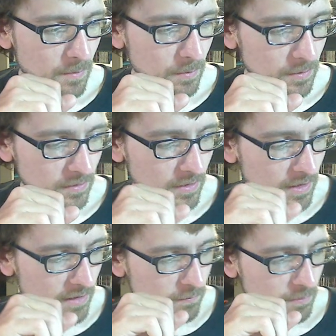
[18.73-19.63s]
We'll start
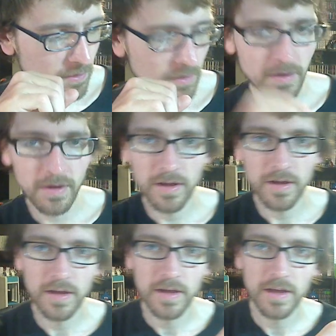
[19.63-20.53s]
off with
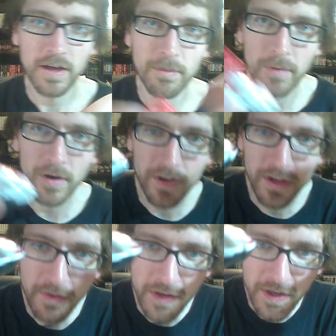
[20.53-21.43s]

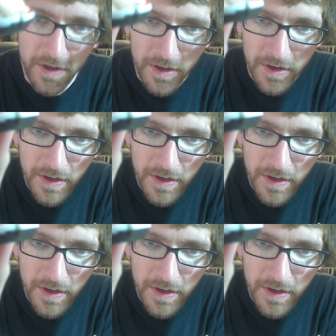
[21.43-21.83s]
Mario here.